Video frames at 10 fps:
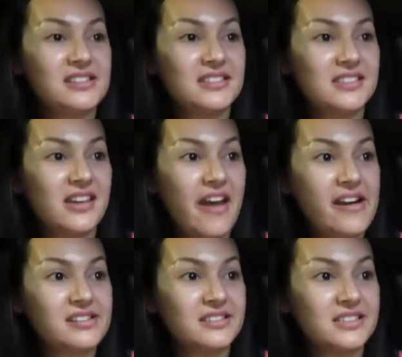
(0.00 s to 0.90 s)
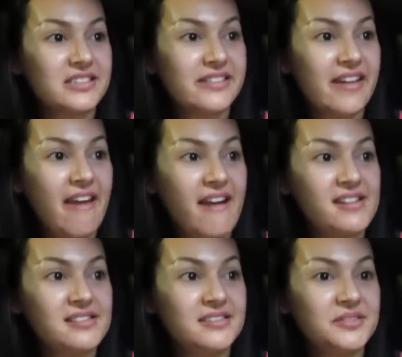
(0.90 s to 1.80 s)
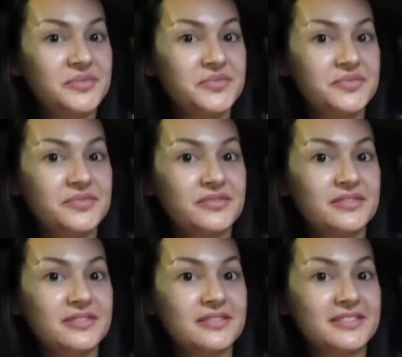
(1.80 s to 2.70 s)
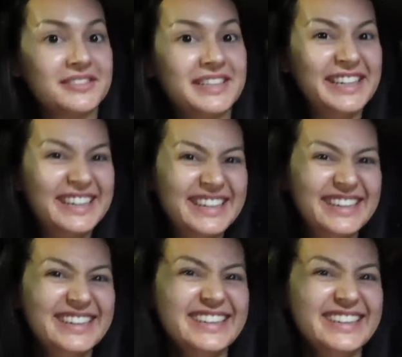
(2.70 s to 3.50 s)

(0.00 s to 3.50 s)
The person shown says nothing.